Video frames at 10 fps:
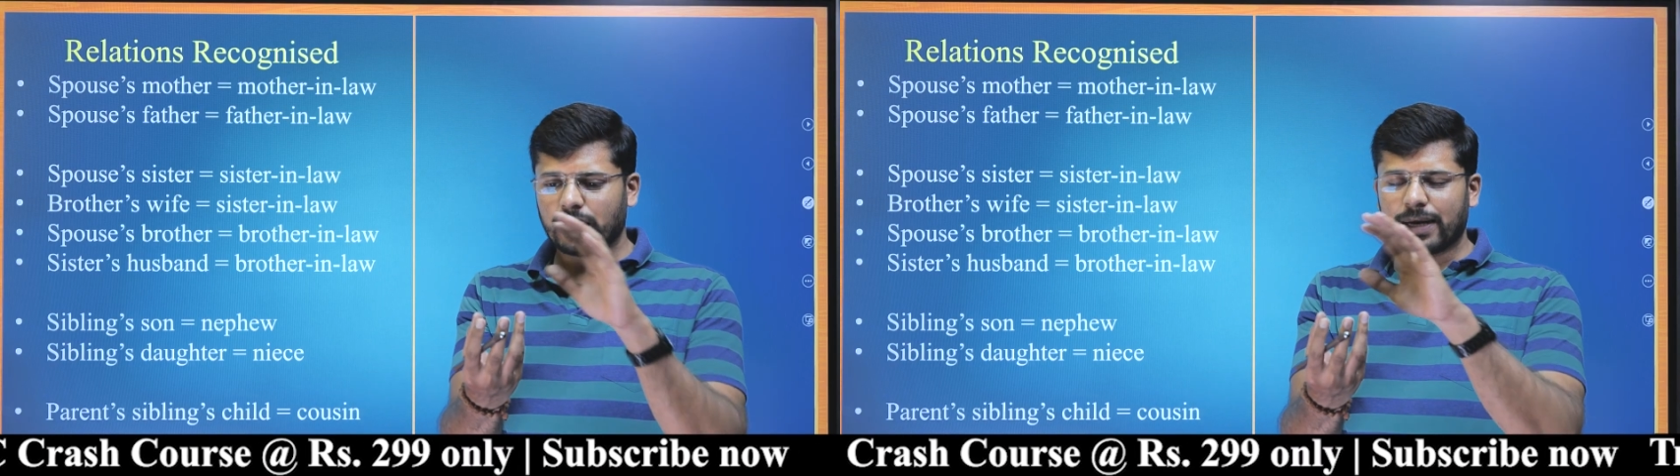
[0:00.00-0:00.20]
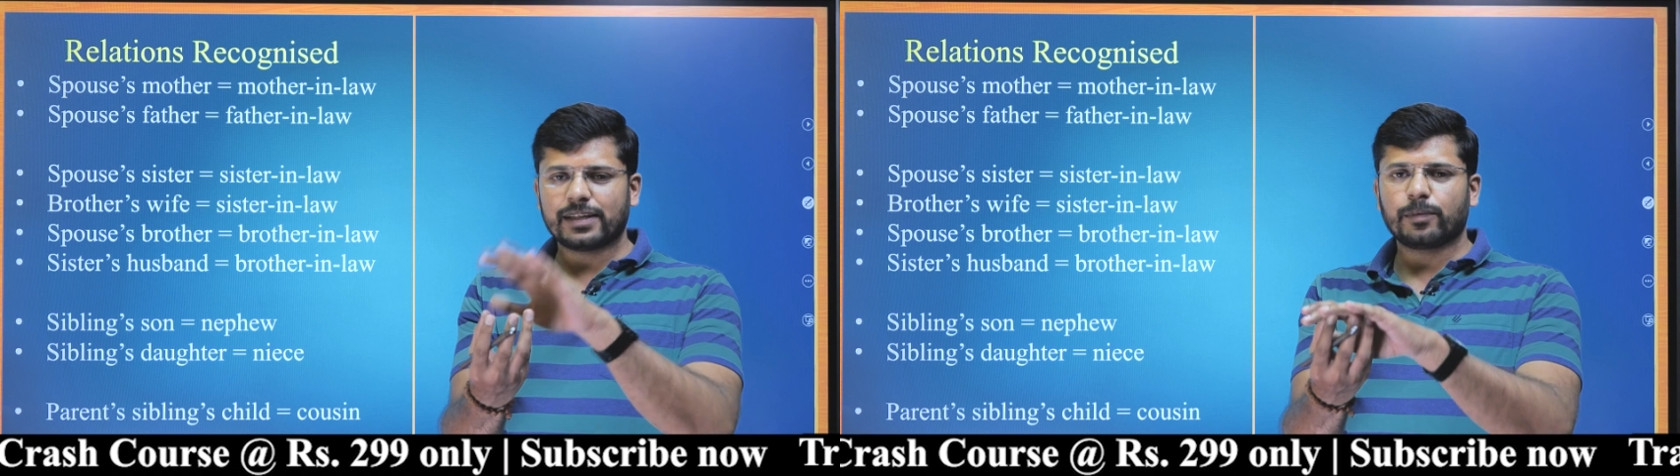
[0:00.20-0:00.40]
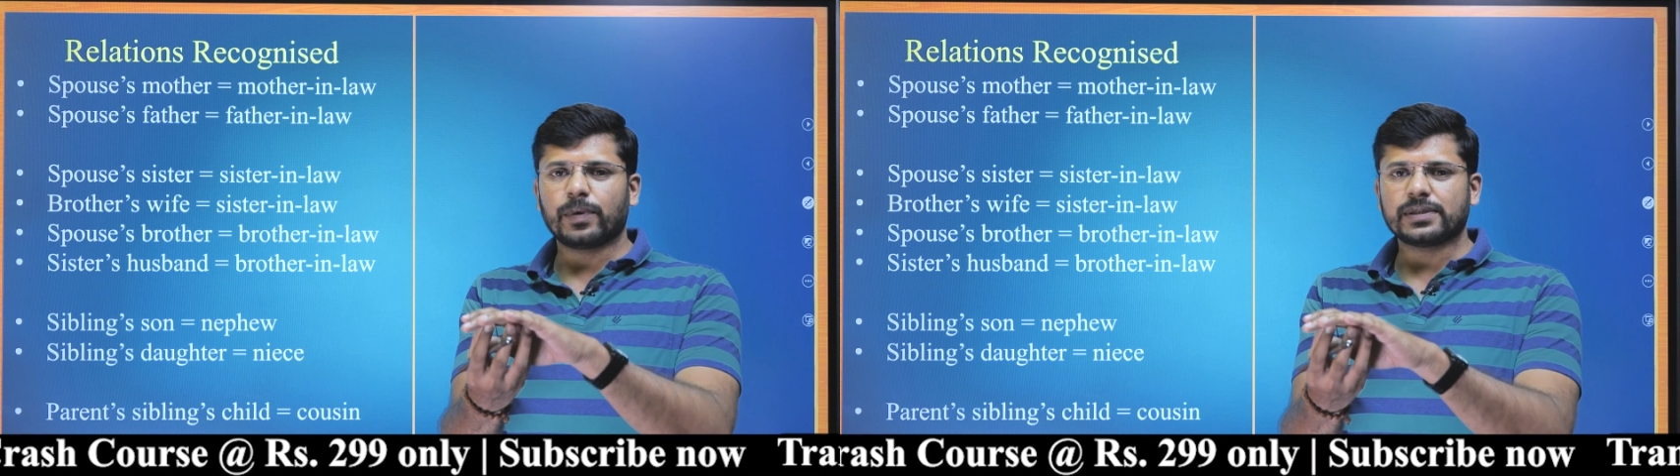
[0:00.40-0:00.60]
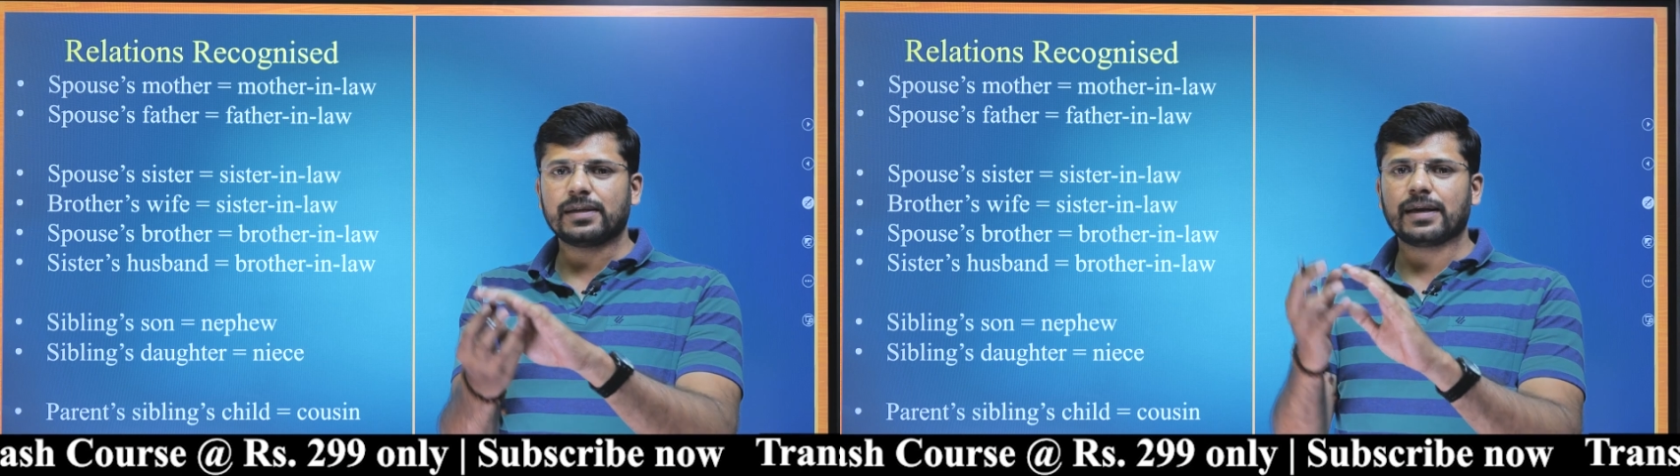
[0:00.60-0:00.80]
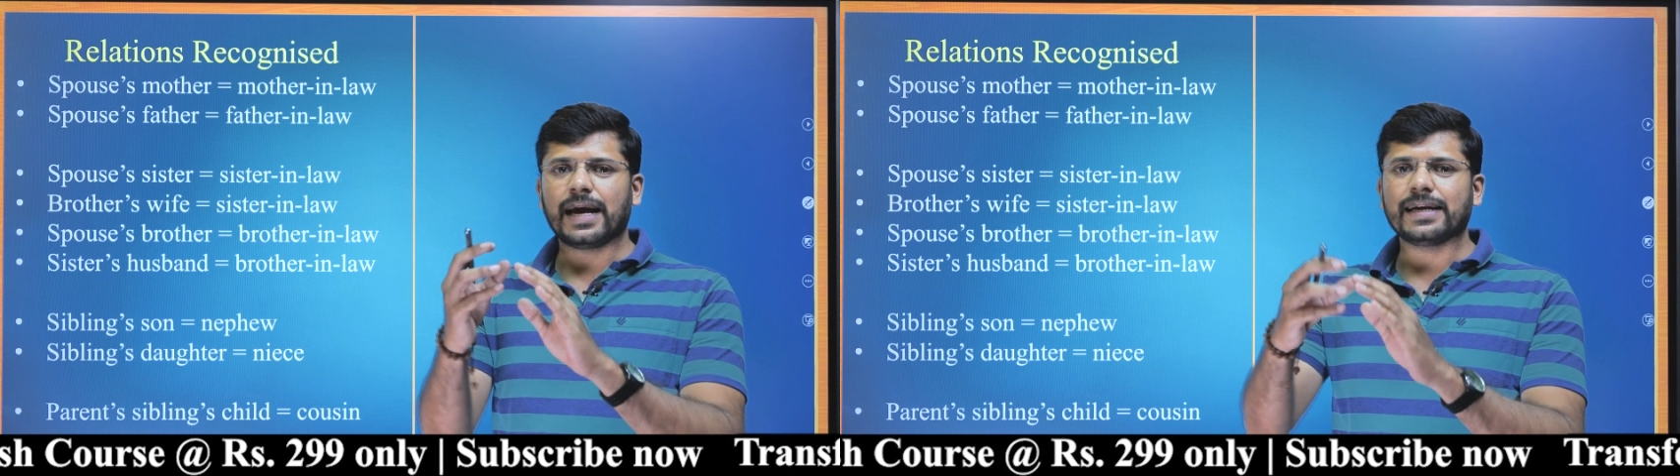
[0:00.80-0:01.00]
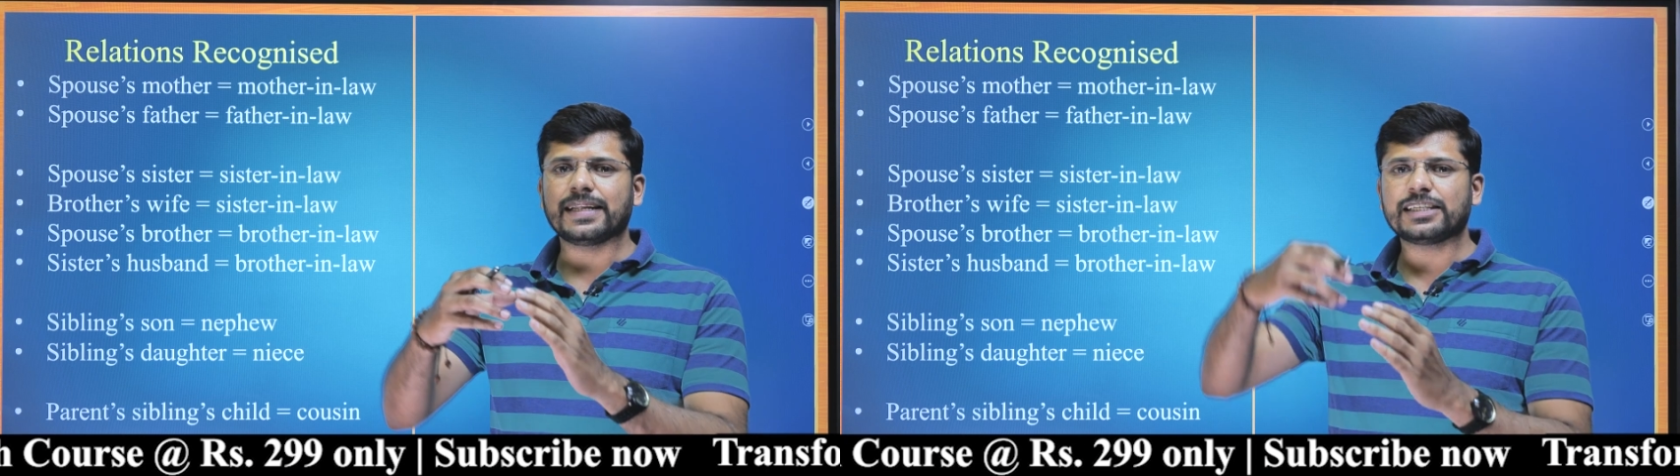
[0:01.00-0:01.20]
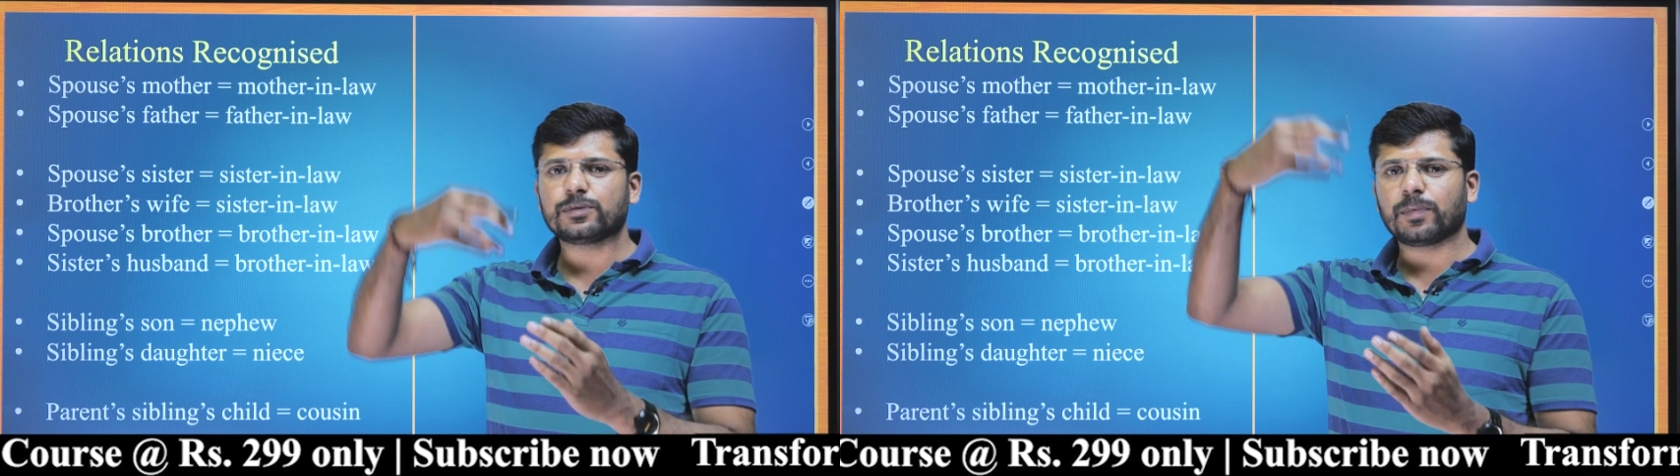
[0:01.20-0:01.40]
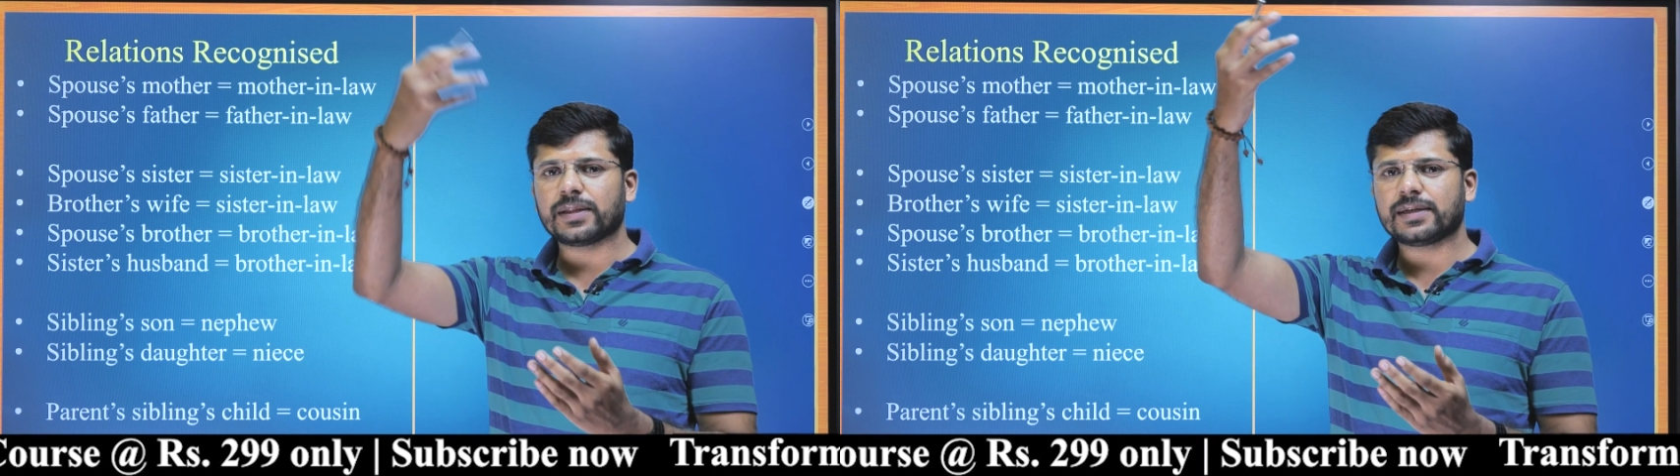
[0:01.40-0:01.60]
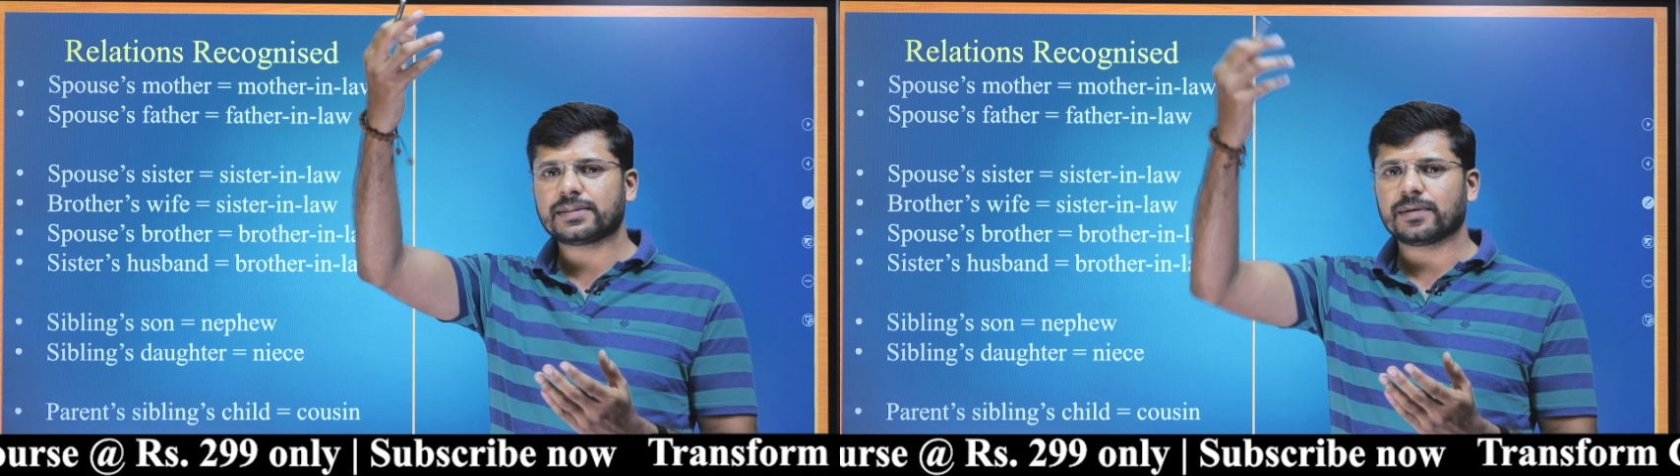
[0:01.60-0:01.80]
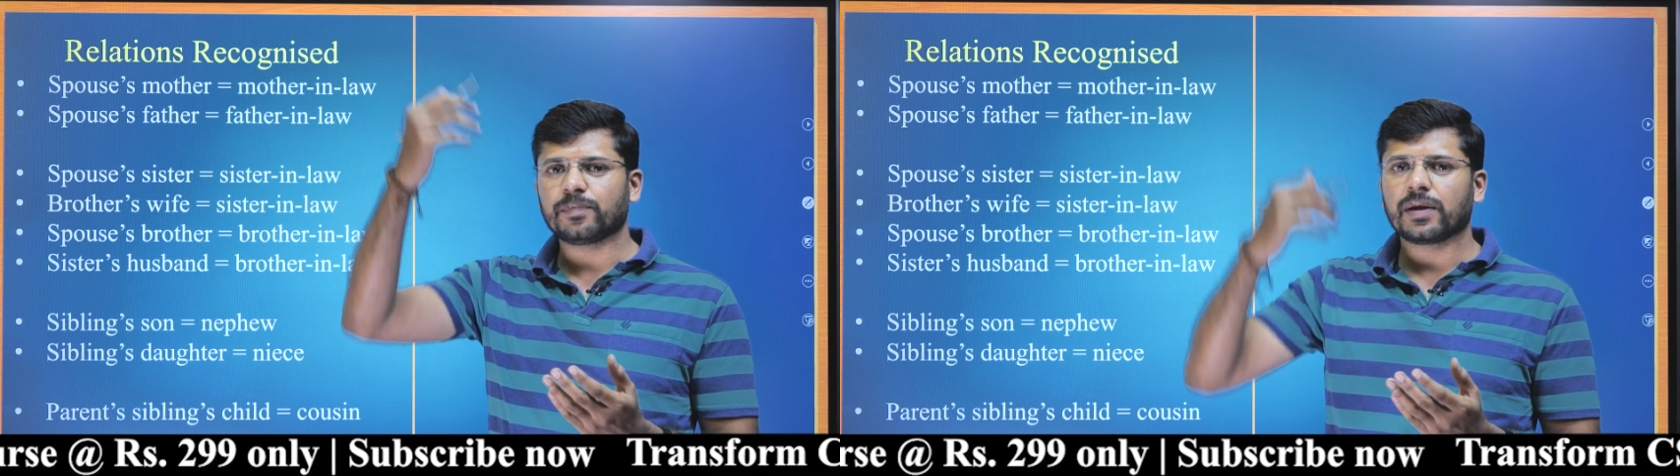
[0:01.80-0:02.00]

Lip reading: another person, and this mother's